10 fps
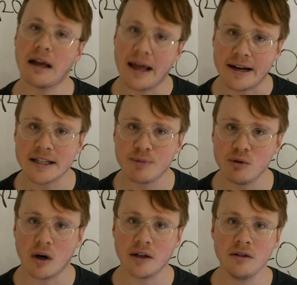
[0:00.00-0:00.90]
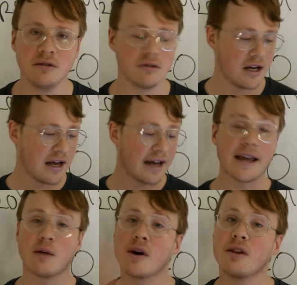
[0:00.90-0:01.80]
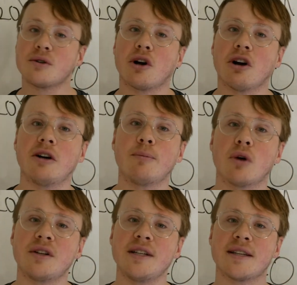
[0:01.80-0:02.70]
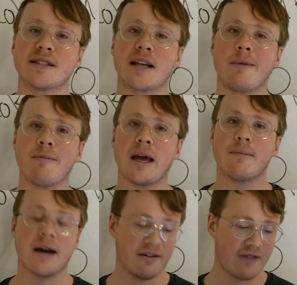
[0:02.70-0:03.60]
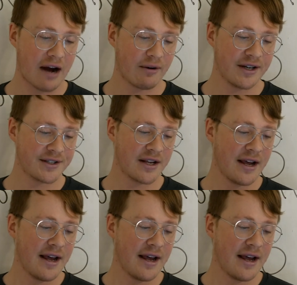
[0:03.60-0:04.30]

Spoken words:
NSP1, again, one of those early proteins that's going to be made by the virus.